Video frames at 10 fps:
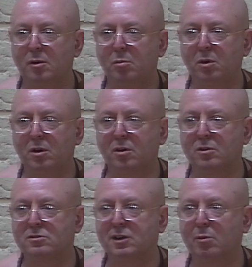
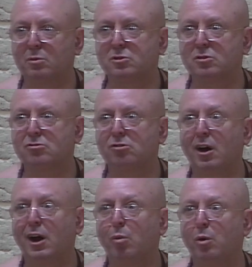Because that was a
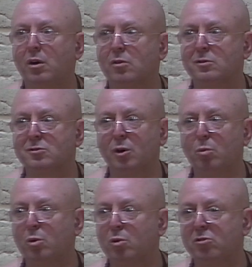dry well. There's no
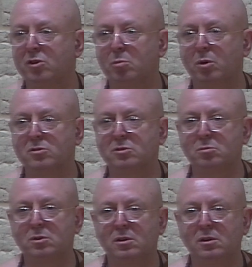water in the bottom,
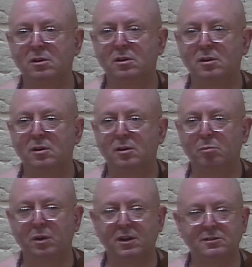
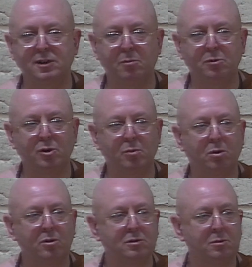but except in the
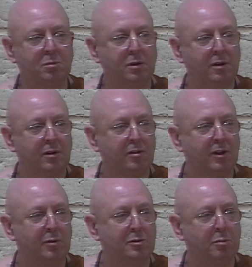bottom,
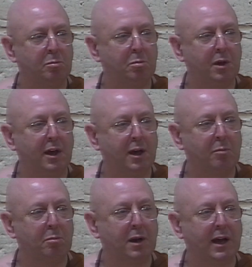there was a
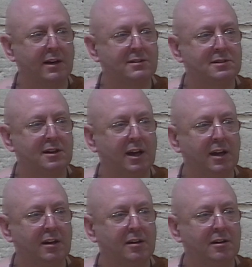big black
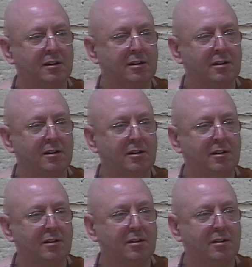snake.
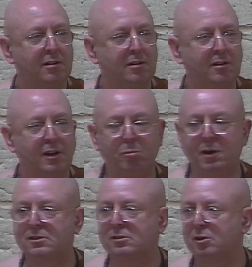
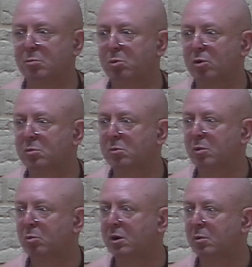Imagine the bottom of the
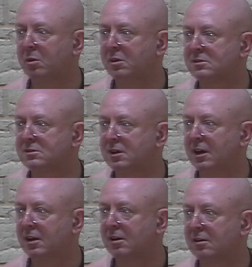well with a
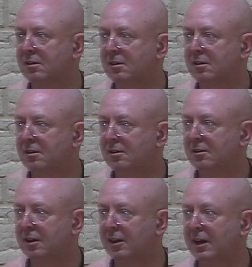snake.
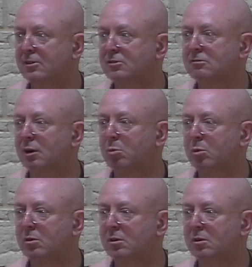Now that is trouble.